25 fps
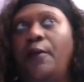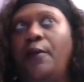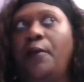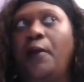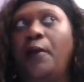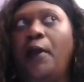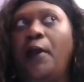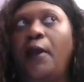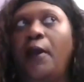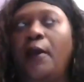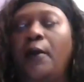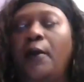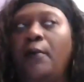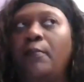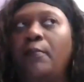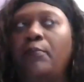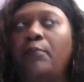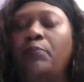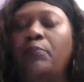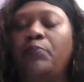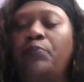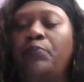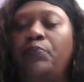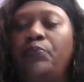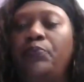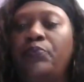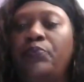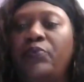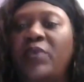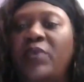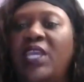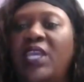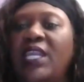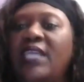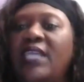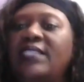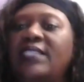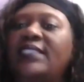And
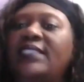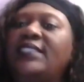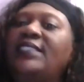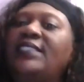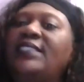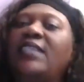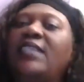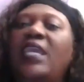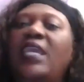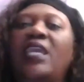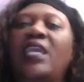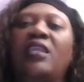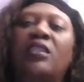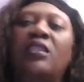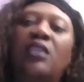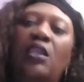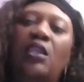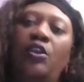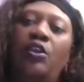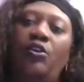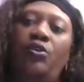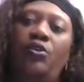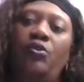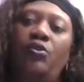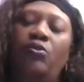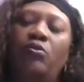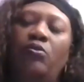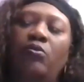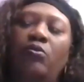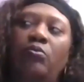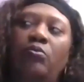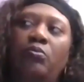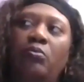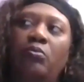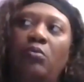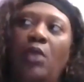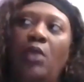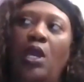I stayed there,
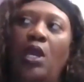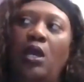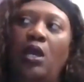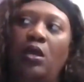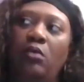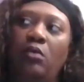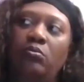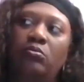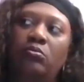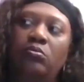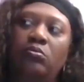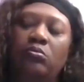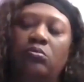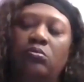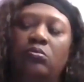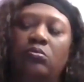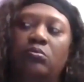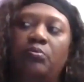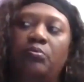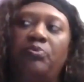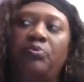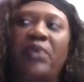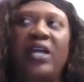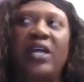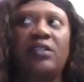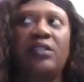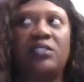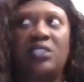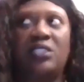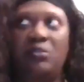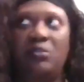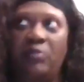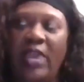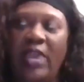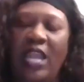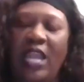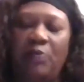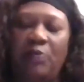bouncing
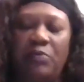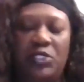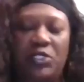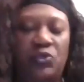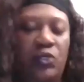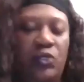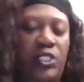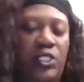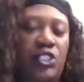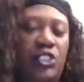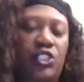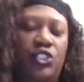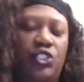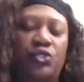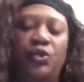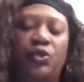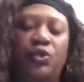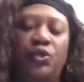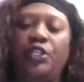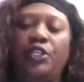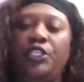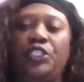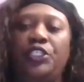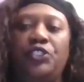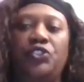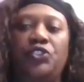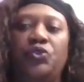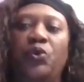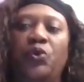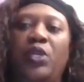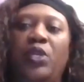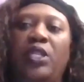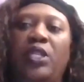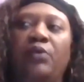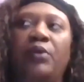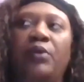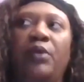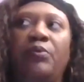back between 200 and
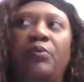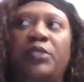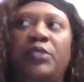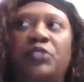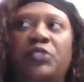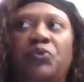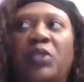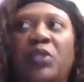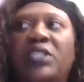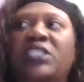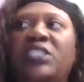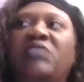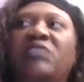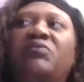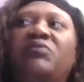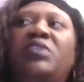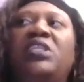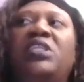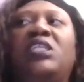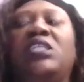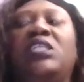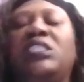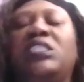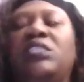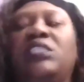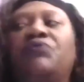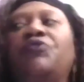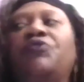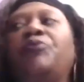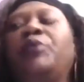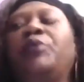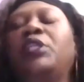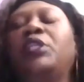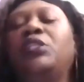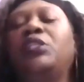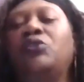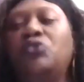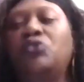220. It was relatively easy for me
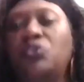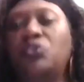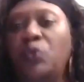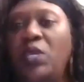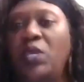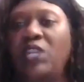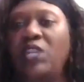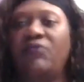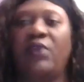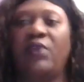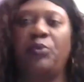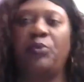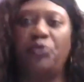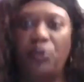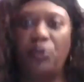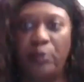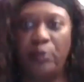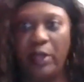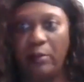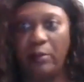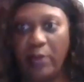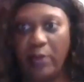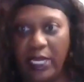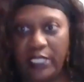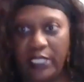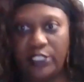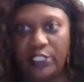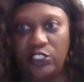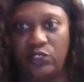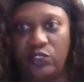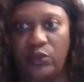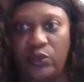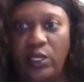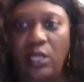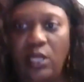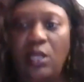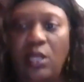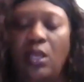to lose weight if I put my mind to
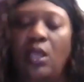it.